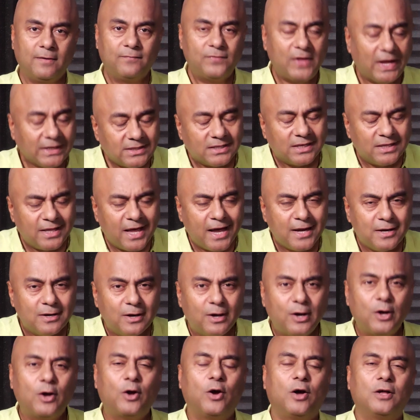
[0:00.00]
That's it then
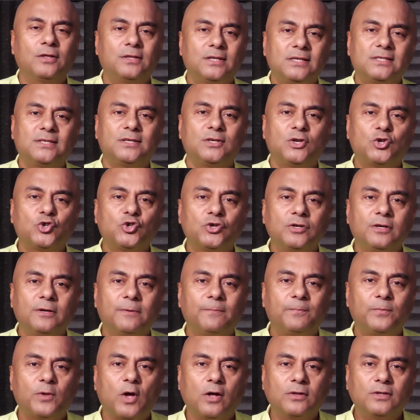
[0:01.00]
on this edition
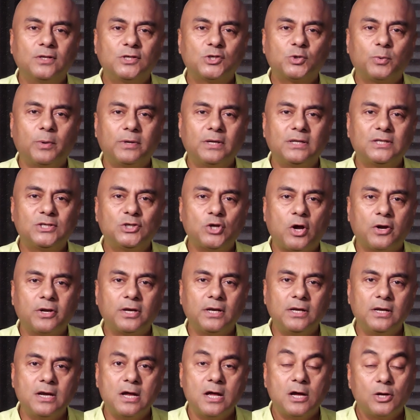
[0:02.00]
on the
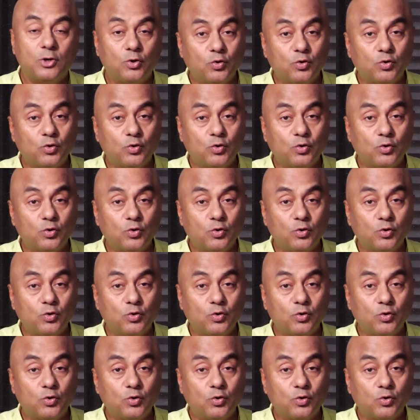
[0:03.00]
Squirrels.in.